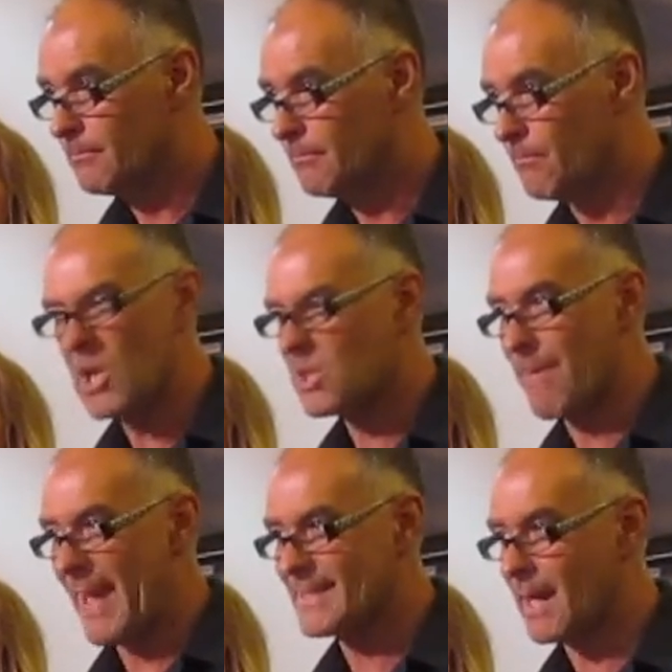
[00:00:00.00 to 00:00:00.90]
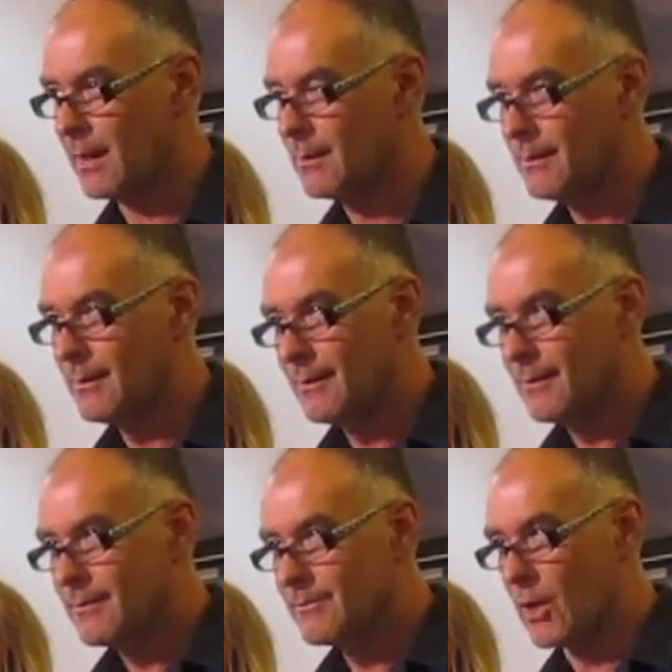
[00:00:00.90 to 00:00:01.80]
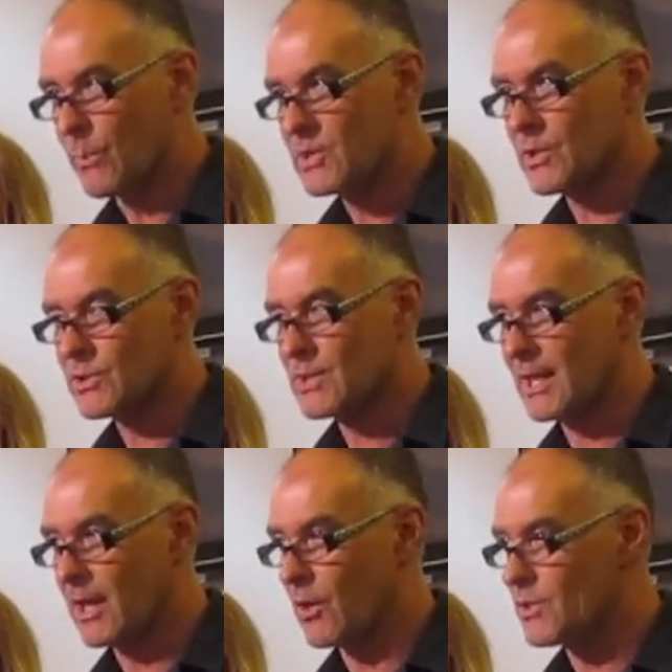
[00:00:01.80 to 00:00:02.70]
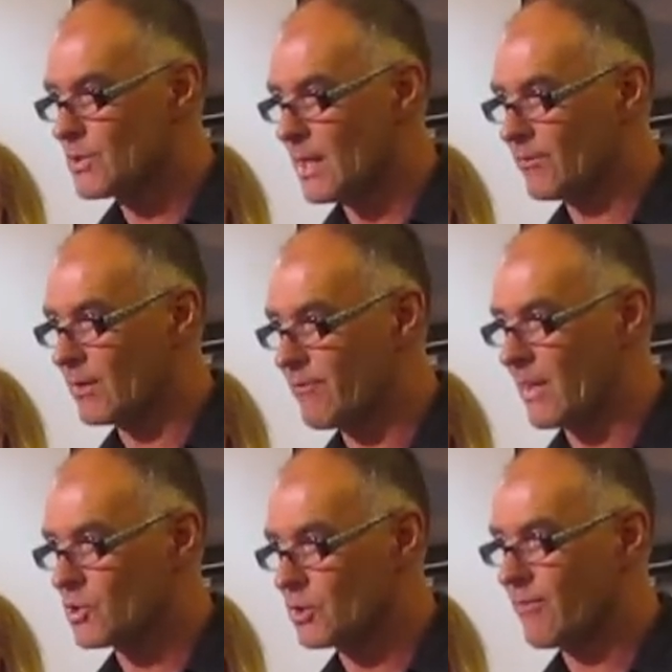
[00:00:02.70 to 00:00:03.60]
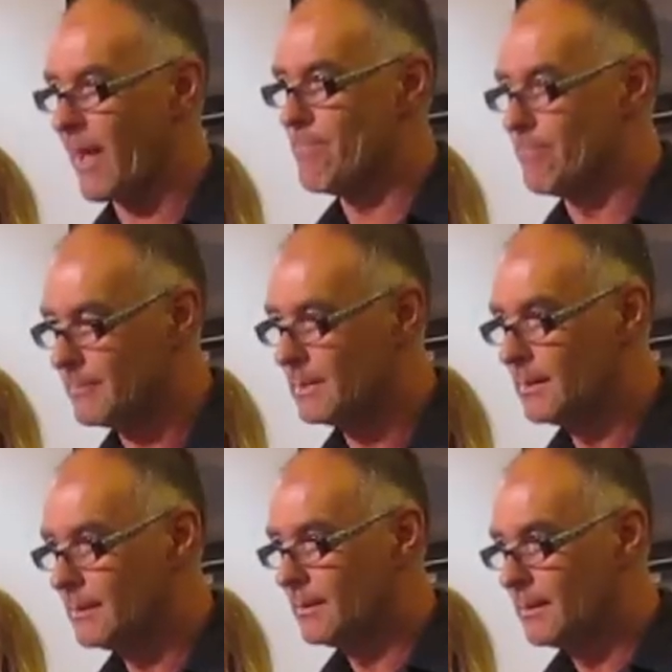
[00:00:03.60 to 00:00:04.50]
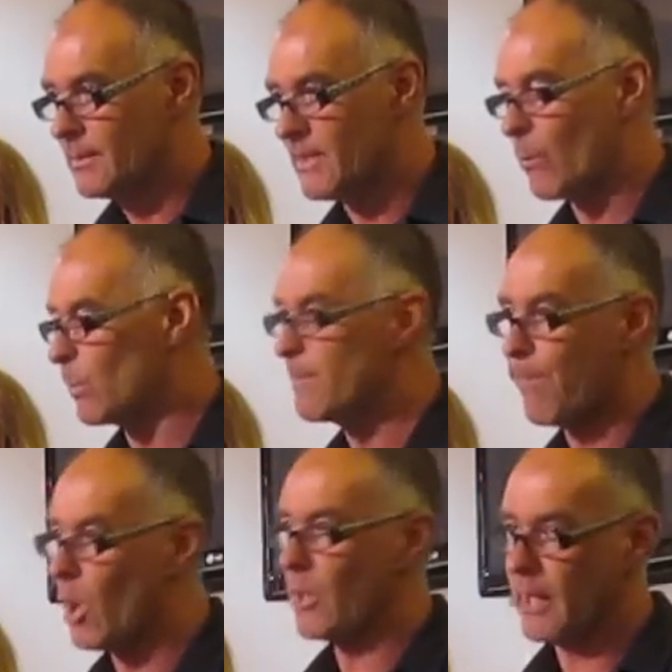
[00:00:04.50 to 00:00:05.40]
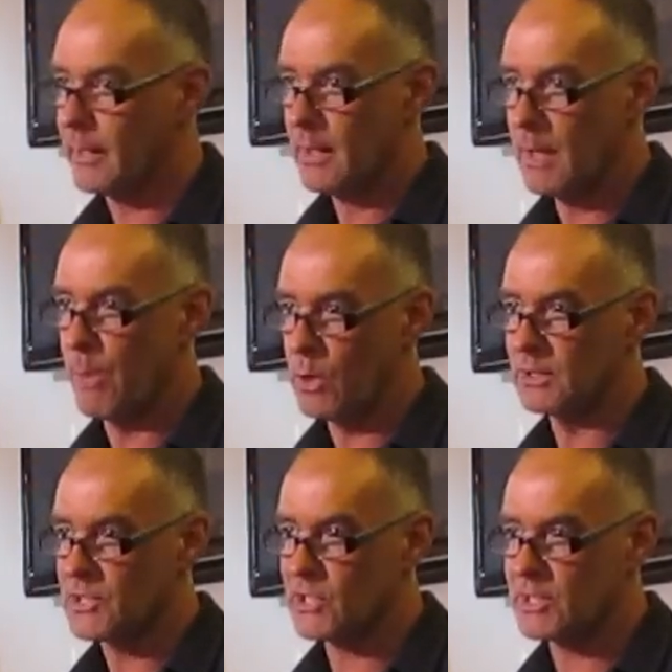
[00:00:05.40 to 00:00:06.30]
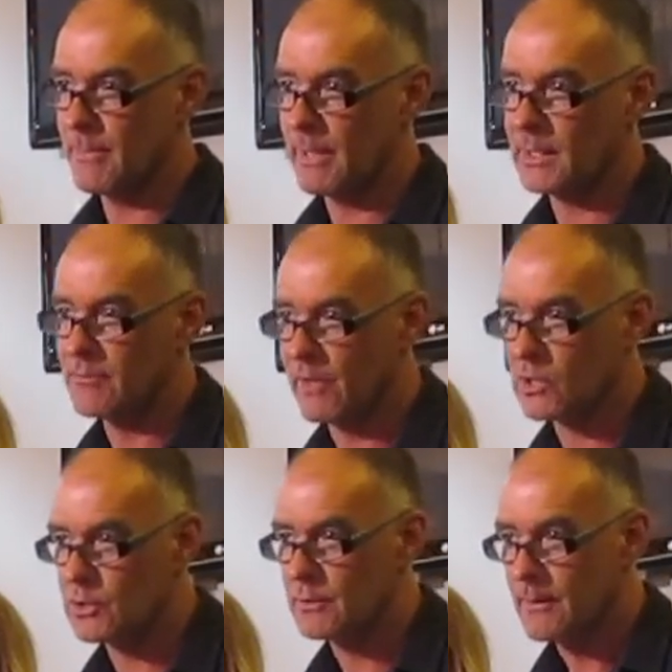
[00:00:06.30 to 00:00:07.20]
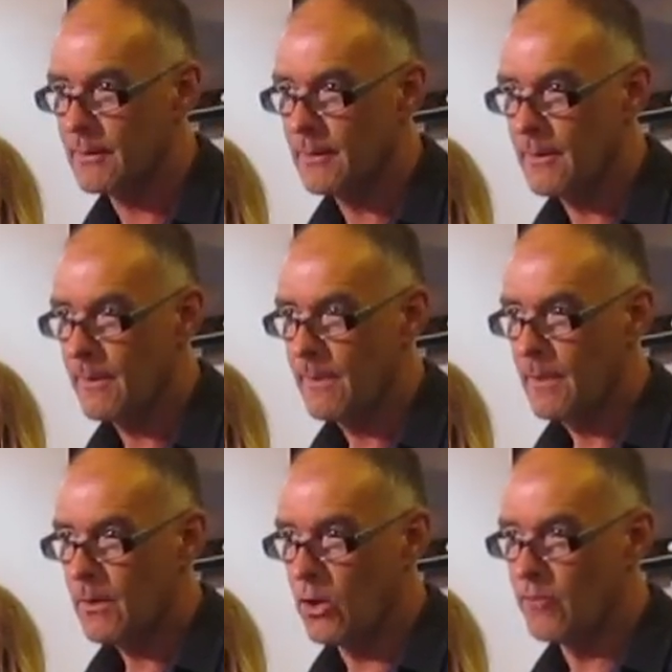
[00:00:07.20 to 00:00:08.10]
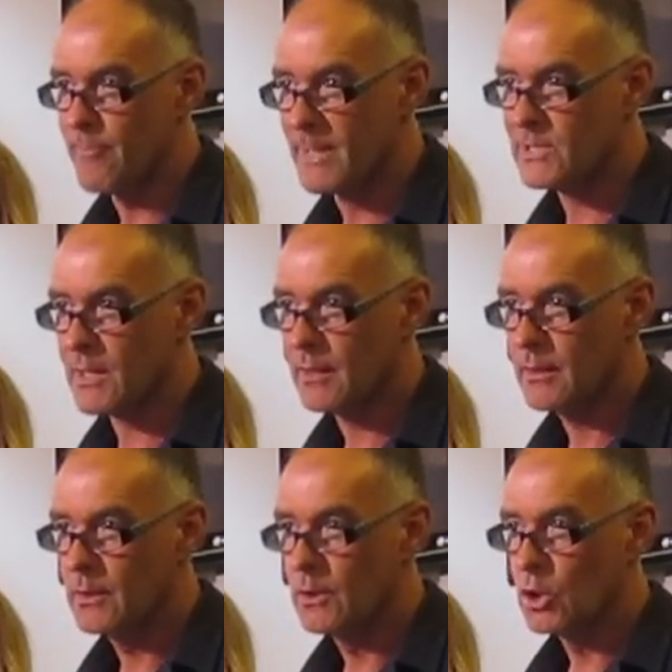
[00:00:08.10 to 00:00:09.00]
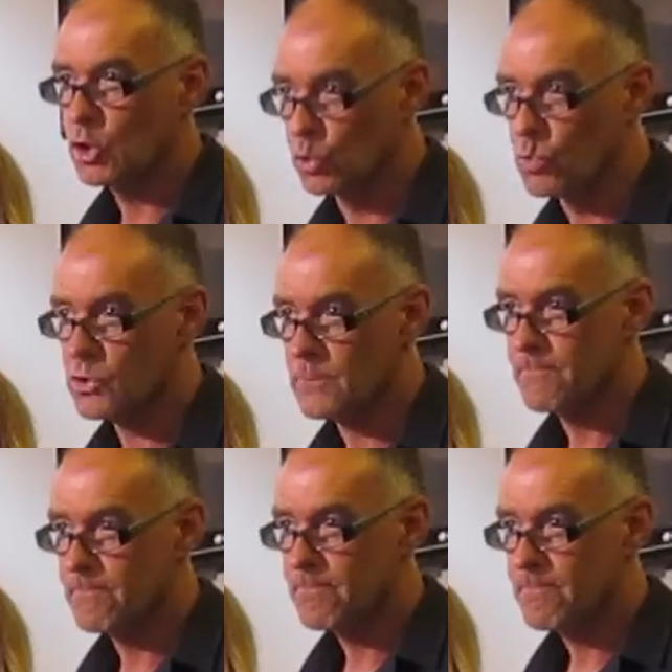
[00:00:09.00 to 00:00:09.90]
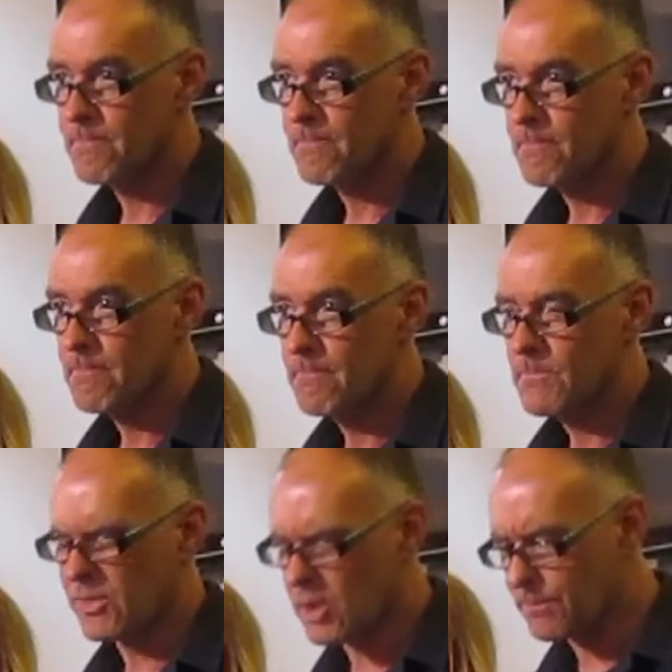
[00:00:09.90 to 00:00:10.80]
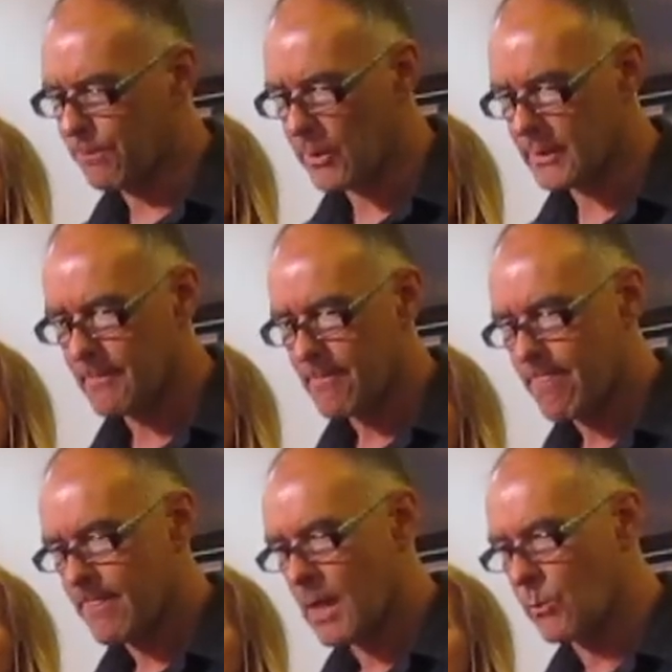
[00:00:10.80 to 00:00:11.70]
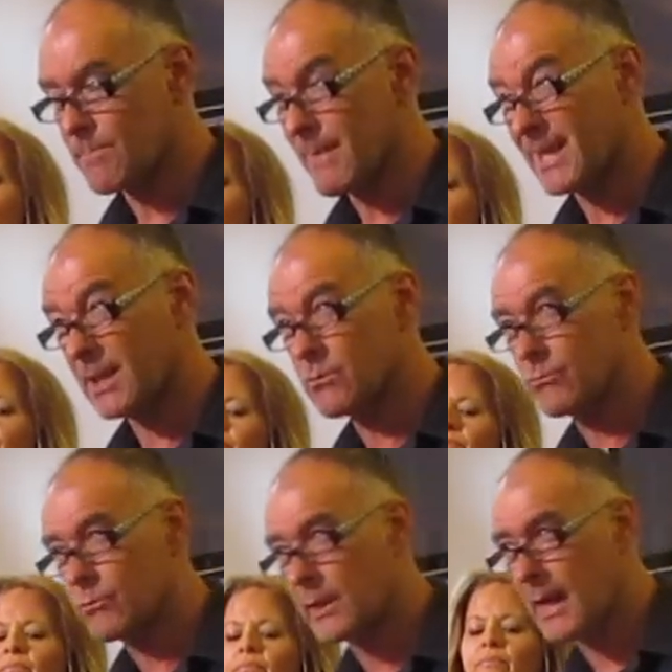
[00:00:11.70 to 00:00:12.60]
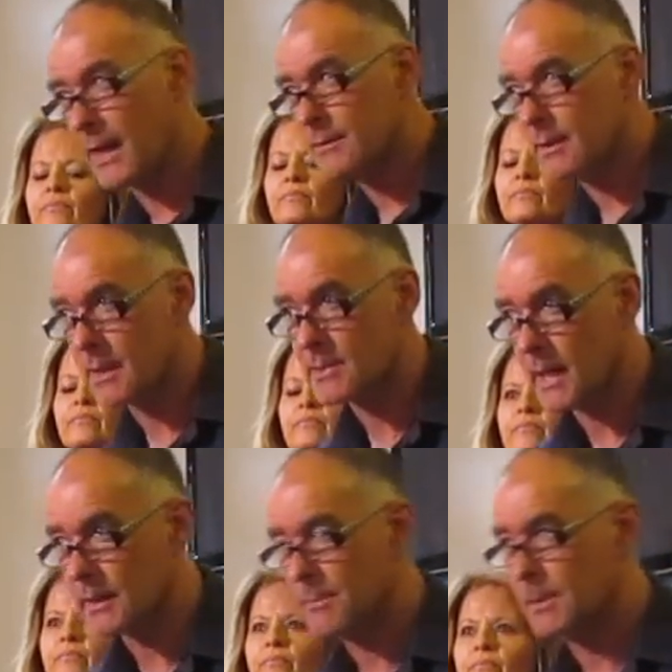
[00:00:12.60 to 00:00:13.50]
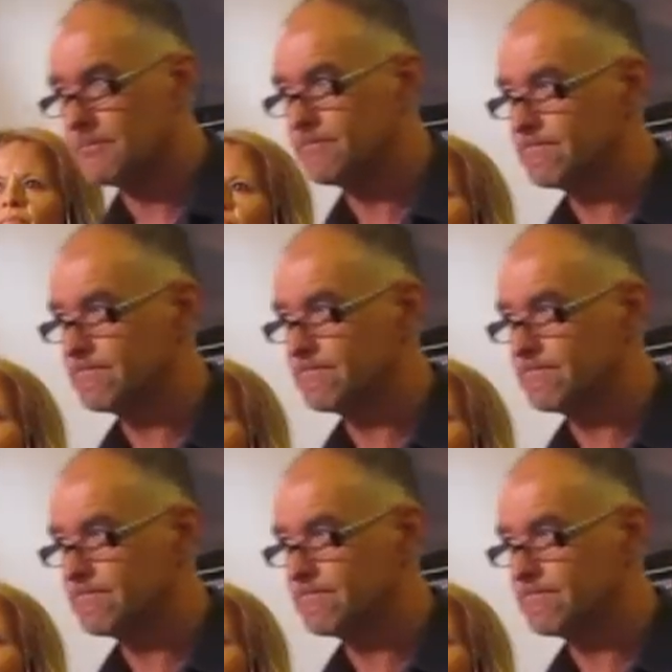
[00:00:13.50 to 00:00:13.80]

Much better that we sustain an unsafe conviction of him than we bother about a legitimate conviction of Mr. Coulson. The third point I would make in regard to this argument,